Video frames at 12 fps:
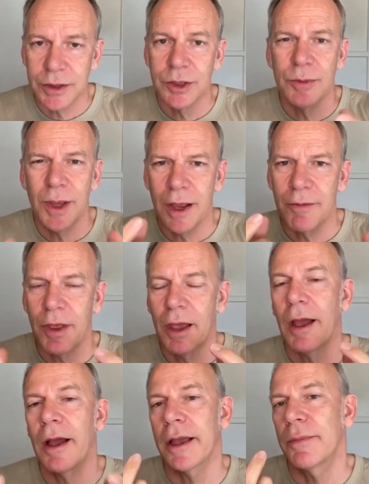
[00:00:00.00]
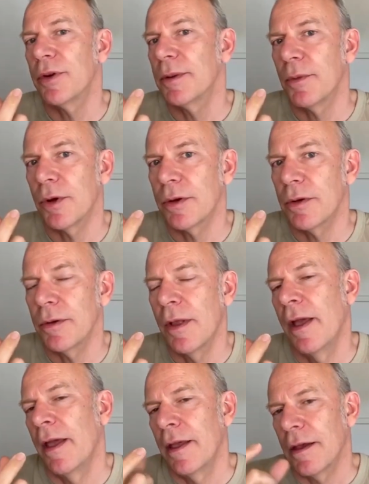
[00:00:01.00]
So you may have that hybrid model
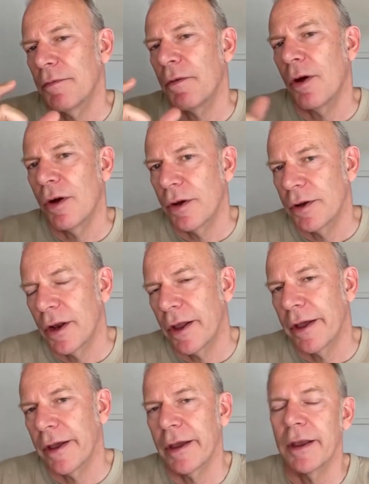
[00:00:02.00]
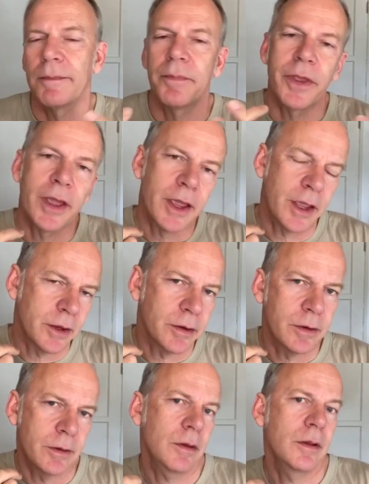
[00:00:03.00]
of online
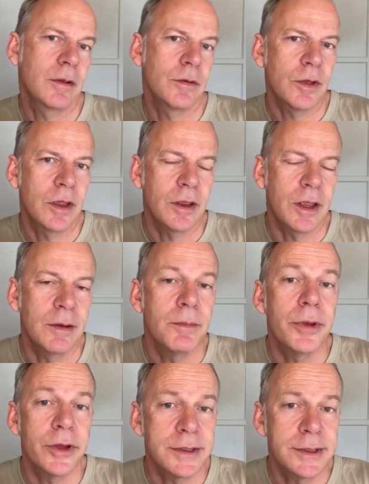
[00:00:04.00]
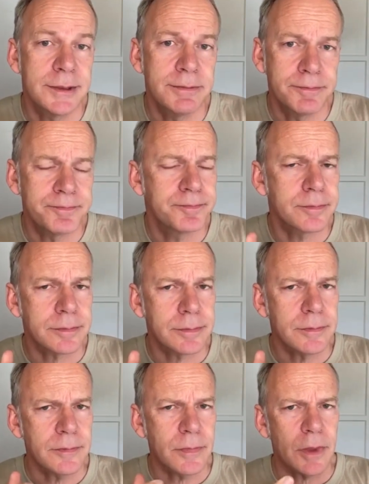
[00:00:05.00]
and in person.
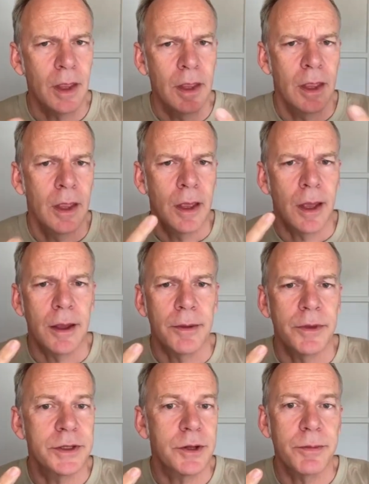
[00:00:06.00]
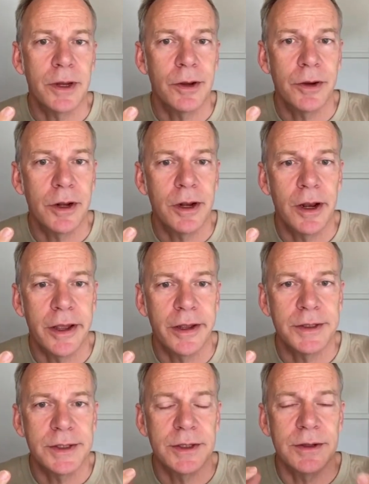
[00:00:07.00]
There's going to be a lot of
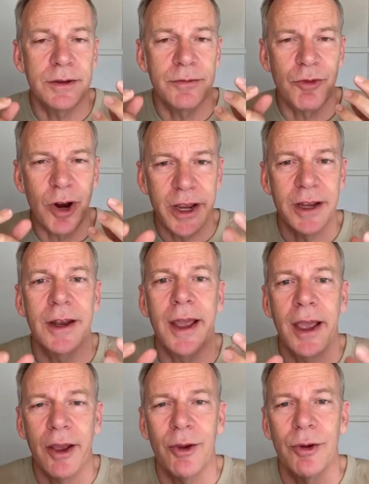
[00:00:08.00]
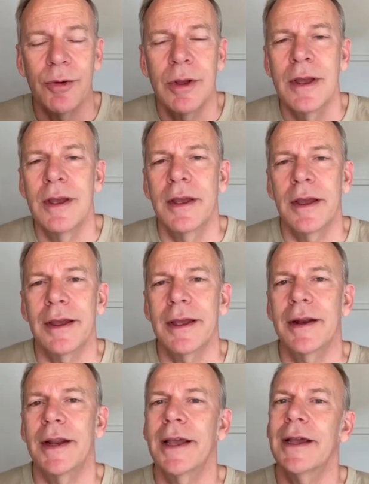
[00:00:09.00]
clients that right now are
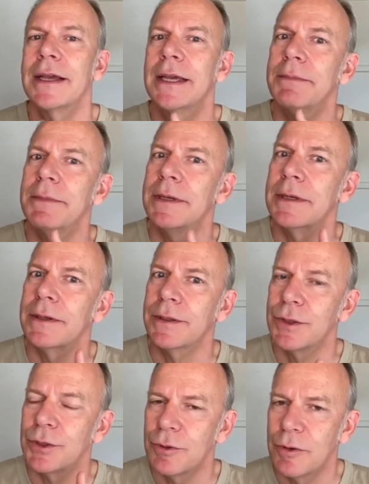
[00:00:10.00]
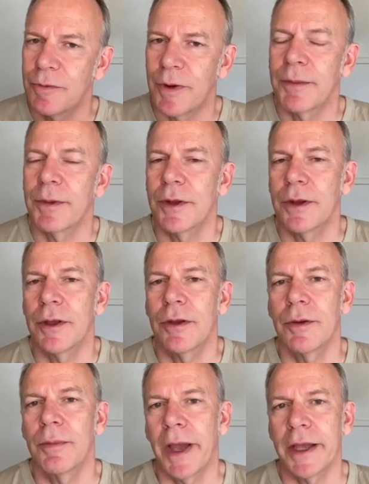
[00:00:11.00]
kind of like, I'm not sure if I'm going to
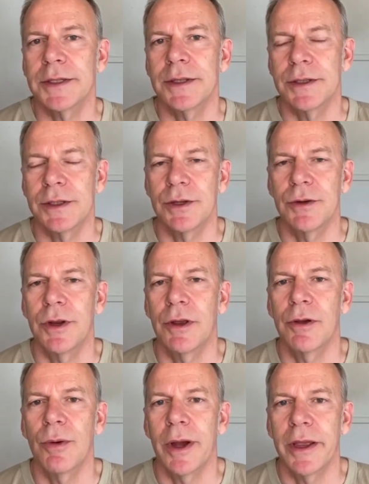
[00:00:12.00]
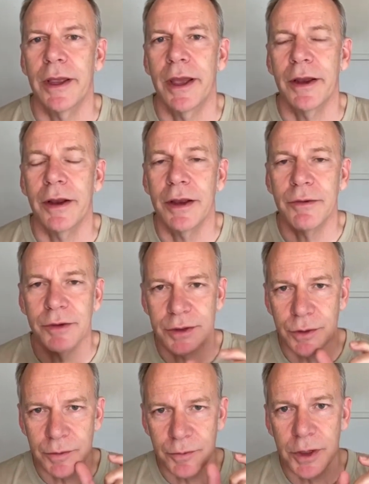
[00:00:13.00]
go back to the studio quite yet. And it
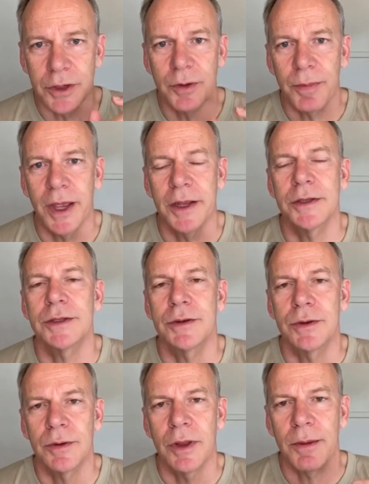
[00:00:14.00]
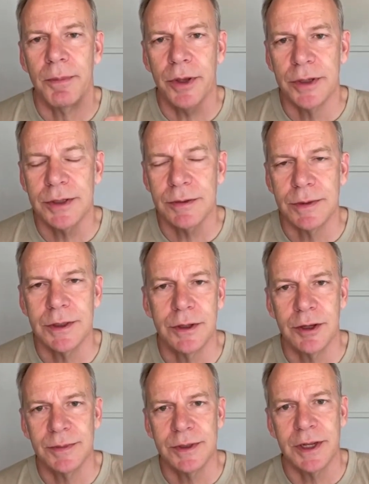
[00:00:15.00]
sort of really depends on their personal
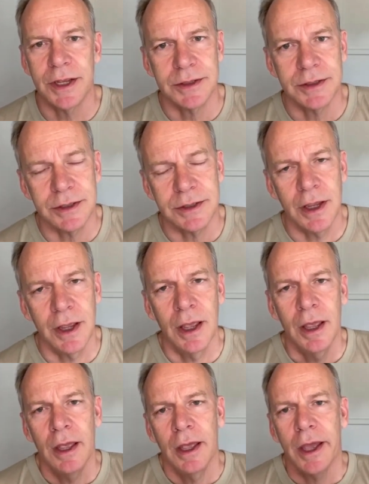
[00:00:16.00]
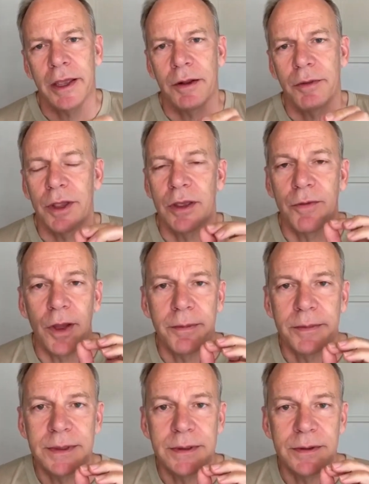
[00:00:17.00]
circumstances. I kind of think if
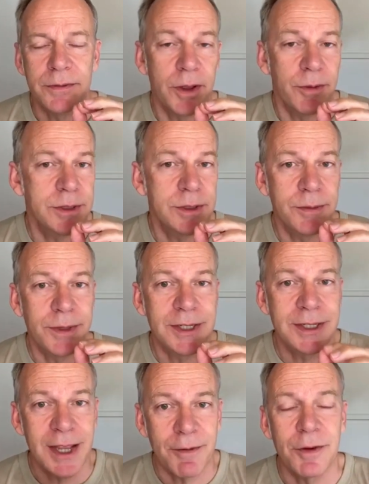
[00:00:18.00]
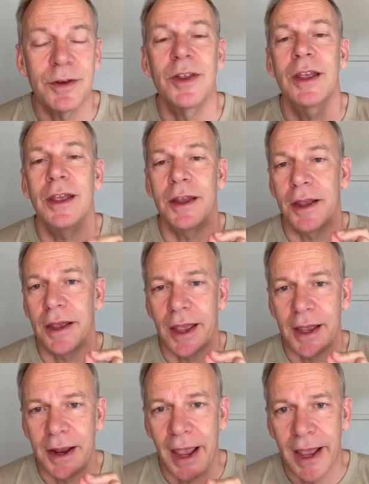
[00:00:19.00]
I was to be 70 and I
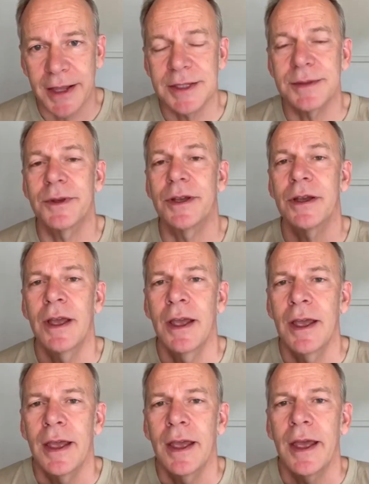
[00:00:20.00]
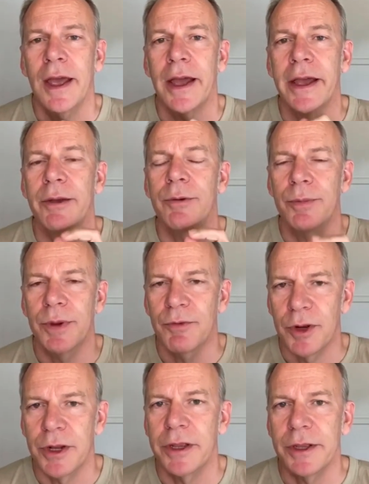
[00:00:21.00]
had asthma, I would be
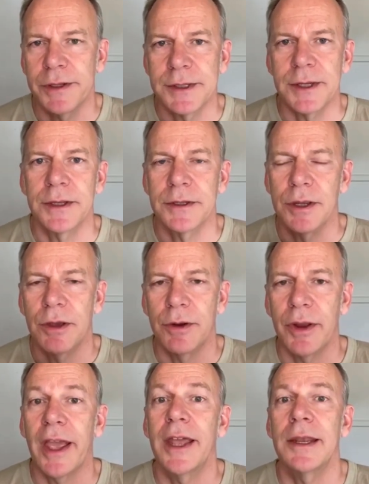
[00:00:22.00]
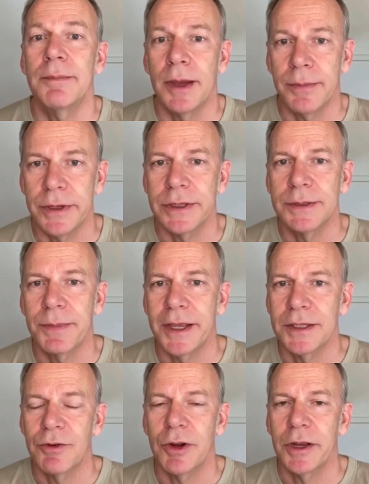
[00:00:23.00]
really concerned to go into any public
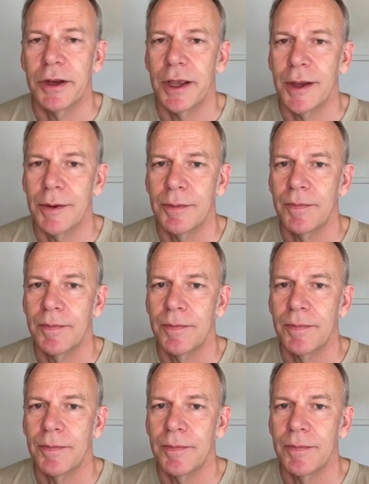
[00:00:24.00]
space right now.